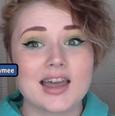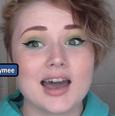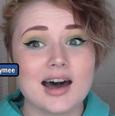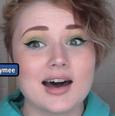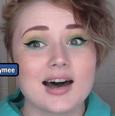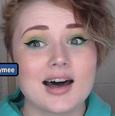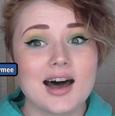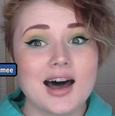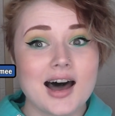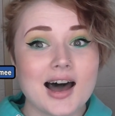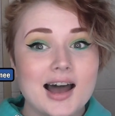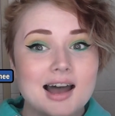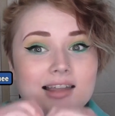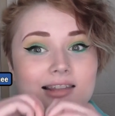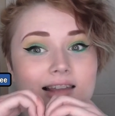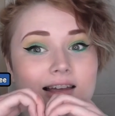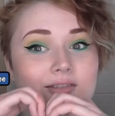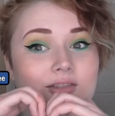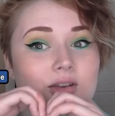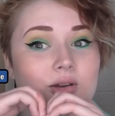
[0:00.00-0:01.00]
Yeah, I
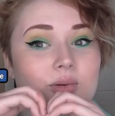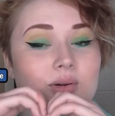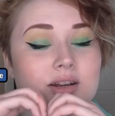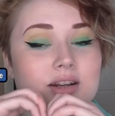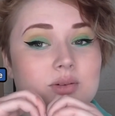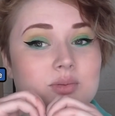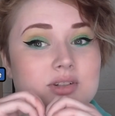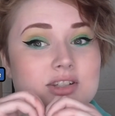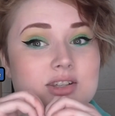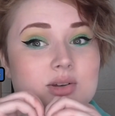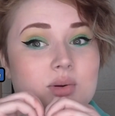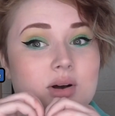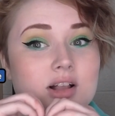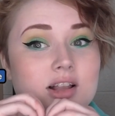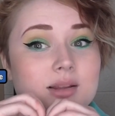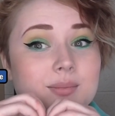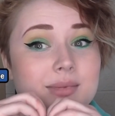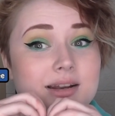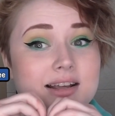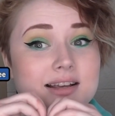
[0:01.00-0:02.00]
love you and I will see you
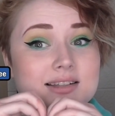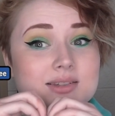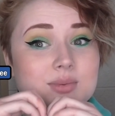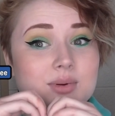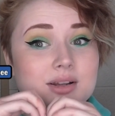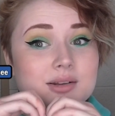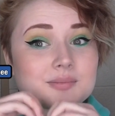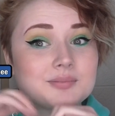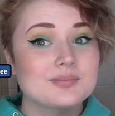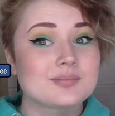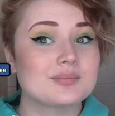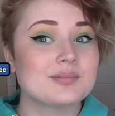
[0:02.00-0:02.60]
all in my next one.